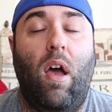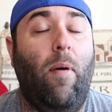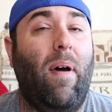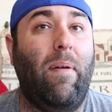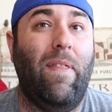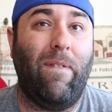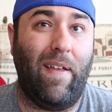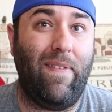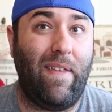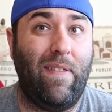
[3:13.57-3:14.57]
Oh, by the way, the
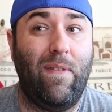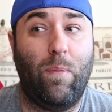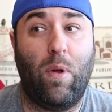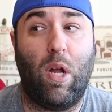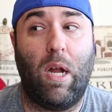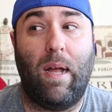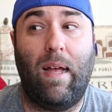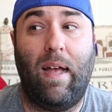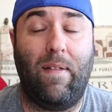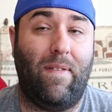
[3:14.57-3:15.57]
fight scenes were
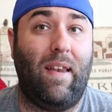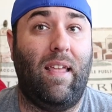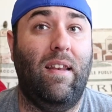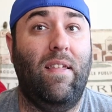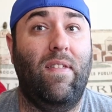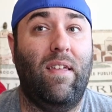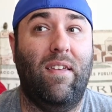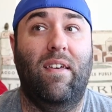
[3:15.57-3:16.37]
outstandingly